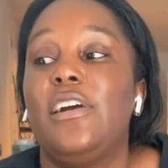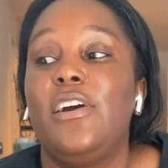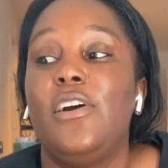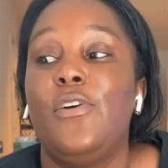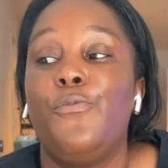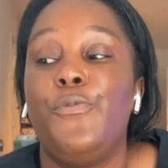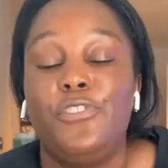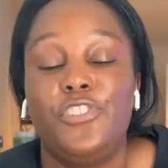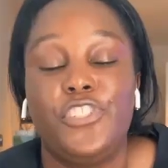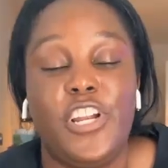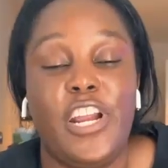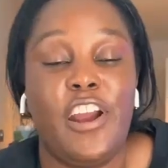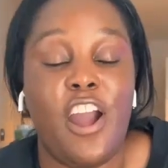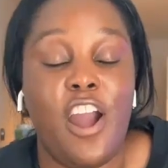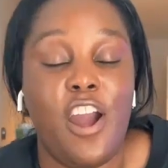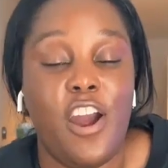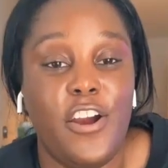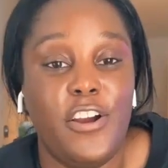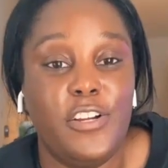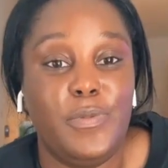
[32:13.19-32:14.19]
we'll share
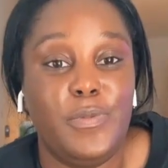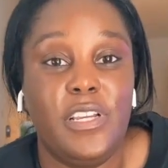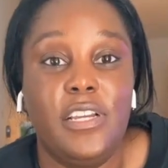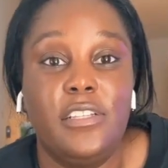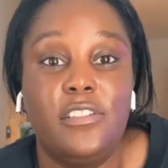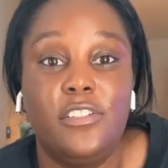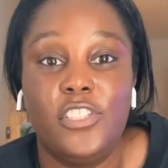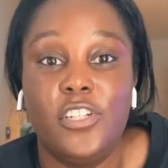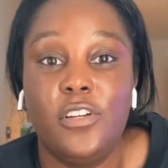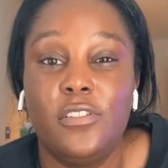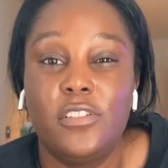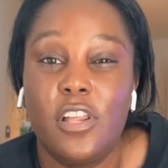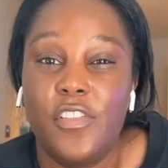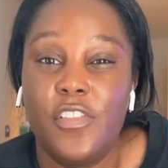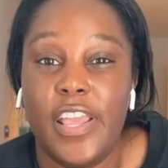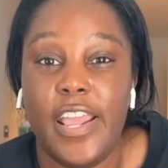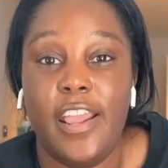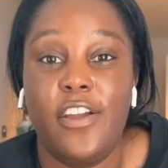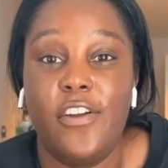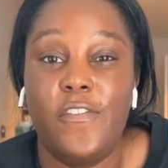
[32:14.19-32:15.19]
ours because the show's called The
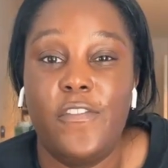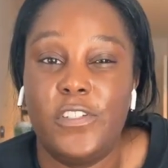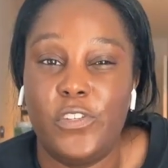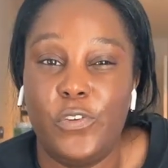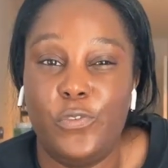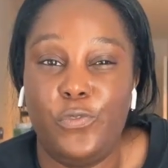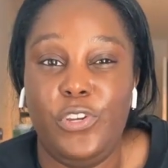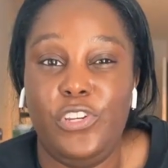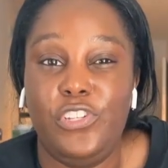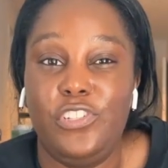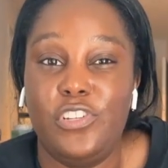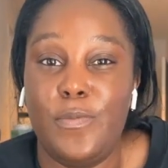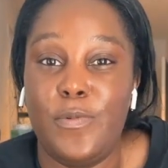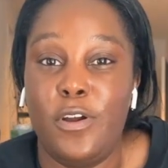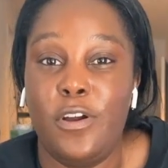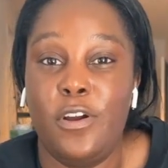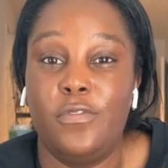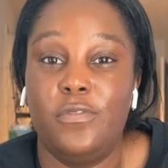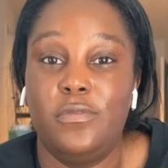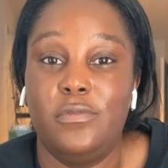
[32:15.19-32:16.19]
Hangover. So if you should talk about
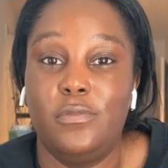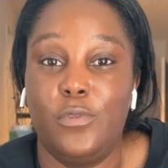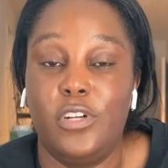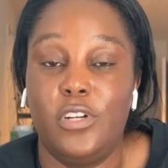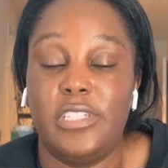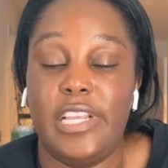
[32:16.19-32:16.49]
our worst